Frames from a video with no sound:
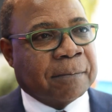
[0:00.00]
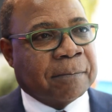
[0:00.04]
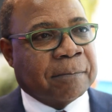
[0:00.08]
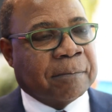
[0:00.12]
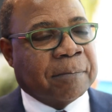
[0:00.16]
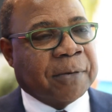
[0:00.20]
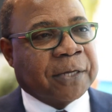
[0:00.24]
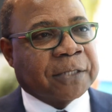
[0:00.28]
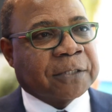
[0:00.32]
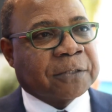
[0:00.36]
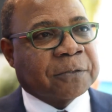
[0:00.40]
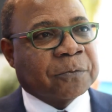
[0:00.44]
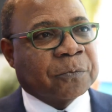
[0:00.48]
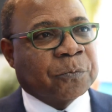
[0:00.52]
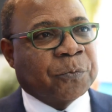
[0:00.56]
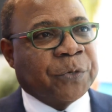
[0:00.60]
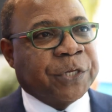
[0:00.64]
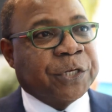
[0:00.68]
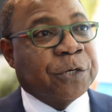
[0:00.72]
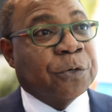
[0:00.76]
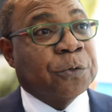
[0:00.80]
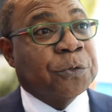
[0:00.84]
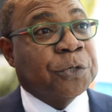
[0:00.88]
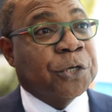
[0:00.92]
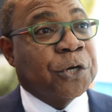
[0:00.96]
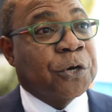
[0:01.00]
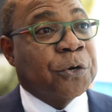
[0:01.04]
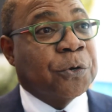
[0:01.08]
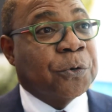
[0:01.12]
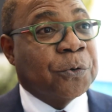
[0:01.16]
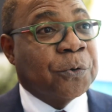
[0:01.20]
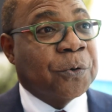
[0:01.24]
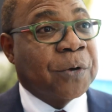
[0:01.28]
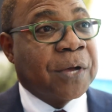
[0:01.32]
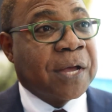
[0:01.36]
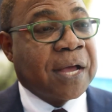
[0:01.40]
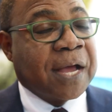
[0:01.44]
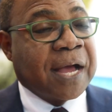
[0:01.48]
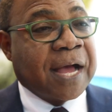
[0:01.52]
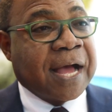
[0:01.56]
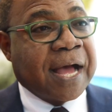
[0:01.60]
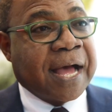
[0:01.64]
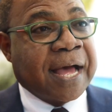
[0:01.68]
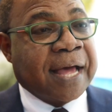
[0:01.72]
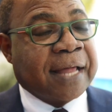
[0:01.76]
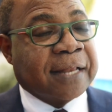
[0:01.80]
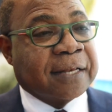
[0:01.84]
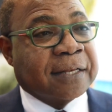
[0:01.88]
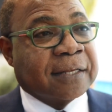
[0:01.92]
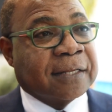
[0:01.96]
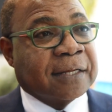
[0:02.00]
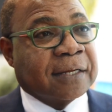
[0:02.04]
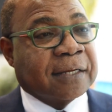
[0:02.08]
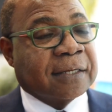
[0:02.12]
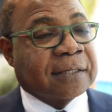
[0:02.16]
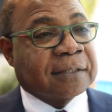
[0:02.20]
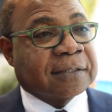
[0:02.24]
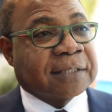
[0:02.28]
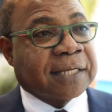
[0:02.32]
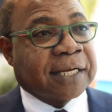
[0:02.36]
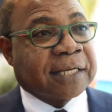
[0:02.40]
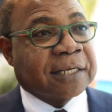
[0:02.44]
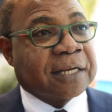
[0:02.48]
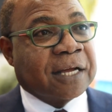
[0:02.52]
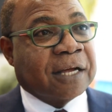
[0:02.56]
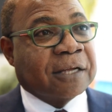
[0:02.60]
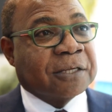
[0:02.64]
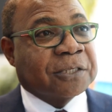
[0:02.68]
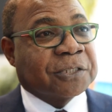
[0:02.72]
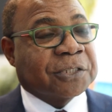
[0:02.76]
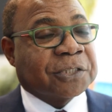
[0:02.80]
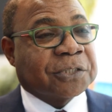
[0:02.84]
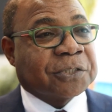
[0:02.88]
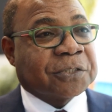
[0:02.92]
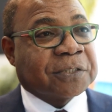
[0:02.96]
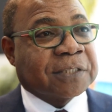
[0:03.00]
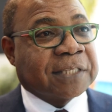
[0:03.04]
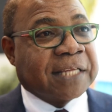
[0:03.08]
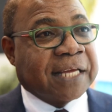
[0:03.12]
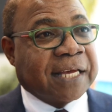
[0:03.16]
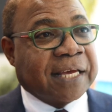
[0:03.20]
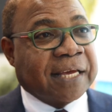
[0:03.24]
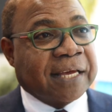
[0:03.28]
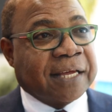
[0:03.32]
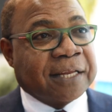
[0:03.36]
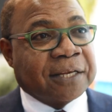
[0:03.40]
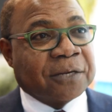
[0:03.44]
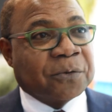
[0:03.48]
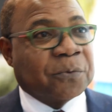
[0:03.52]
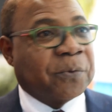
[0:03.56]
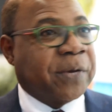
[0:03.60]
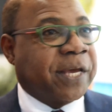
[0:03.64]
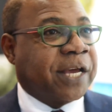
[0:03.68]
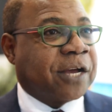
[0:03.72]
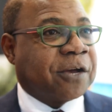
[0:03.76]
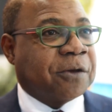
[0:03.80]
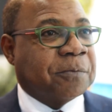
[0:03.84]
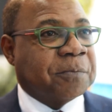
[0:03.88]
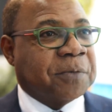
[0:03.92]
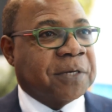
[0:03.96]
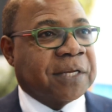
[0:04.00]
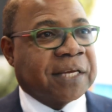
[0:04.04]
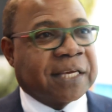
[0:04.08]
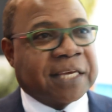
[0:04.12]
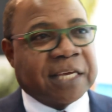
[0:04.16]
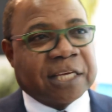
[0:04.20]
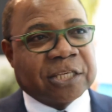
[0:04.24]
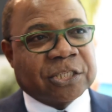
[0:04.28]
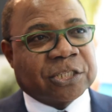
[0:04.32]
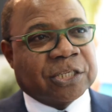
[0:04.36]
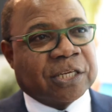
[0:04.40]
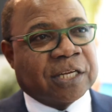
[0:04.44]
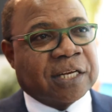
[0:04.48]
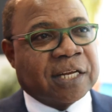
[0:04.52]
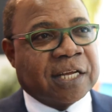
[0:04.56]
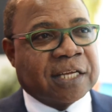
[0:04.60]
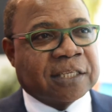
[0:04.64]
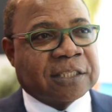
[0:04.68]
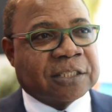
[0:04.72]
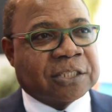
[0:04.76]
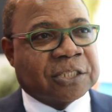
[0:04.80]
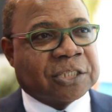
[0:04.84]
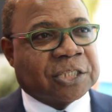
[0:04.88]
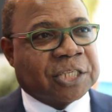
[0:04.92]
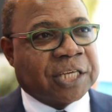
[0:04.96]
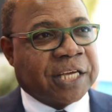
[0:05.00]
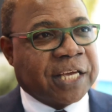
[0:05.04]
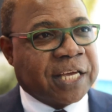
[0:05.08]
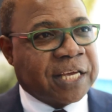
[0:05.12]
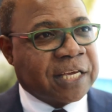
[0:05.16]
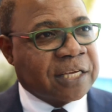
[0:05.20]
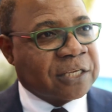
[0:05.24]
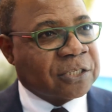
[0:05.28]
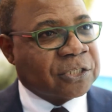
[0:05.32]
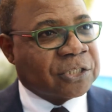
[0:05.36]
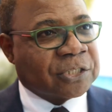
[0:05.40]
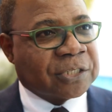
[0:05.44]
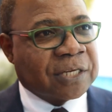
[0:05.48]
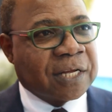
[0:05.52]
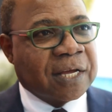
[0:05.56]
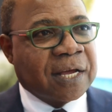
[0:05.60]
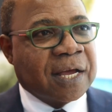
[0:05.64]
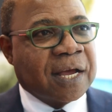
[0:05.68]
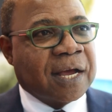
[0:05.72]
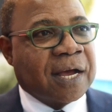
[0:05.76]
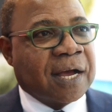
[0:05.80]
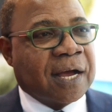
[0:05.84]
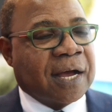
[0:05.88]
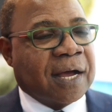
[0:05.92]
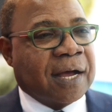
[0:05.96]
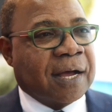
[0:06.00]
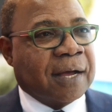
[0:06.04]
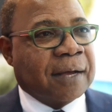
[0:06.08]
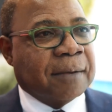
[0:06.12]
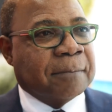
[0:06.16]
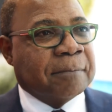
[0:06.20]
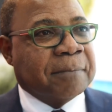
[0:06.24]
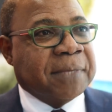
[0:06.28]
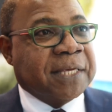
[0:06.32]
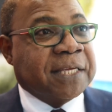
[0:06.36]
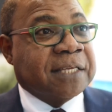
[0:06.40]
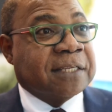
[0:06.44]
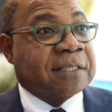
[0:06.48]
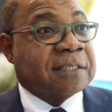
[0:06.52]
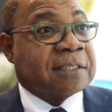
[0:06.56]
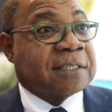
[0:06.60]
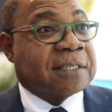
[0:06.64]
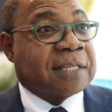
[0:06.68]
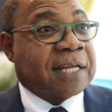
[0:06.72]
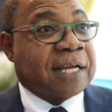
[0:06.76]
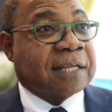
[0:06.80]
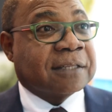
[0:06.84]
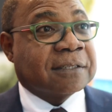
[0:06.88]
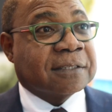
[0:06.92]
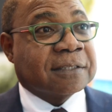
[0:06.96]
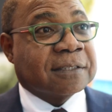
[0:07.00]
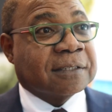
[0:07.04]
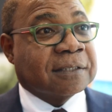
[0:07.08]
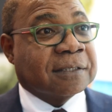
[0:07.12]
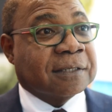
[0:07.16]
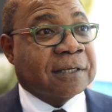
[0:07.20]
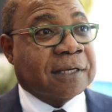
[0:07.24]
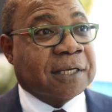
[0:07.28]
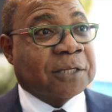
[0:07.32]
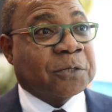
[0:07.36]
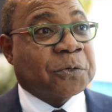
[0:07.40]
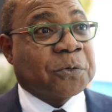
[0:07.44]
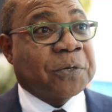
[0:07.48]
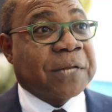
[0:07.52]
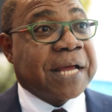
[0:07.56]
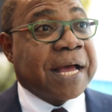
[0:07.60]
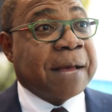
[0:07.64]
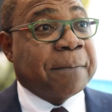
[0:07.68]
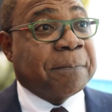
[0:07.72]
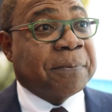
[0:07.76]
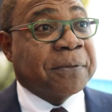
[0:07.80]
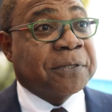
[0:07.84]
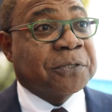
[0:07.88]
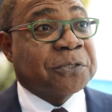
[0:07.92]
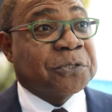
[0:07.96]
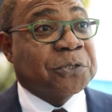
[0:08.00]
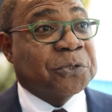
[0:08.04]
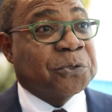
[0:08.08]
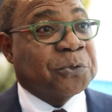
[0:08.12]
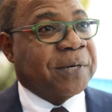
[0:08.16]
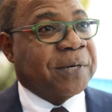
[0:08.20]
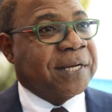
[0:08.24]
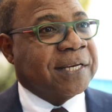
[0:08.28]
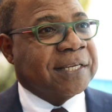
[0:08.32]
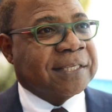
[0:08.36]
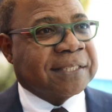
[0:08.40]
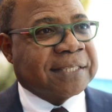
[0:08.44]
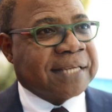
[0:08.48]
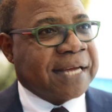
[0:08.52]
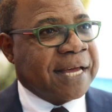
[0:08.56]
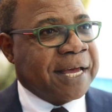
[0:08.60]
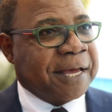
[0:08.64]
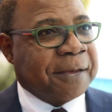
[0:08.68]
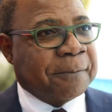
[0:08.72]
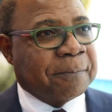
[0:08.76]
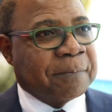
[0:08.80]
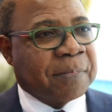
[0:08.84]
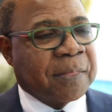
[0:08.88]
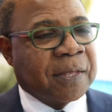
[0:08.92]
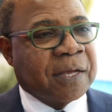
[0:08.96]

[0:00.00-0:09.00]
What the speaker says: but we don't know. And technology today and the way communication has changed means that it could happen to anytime.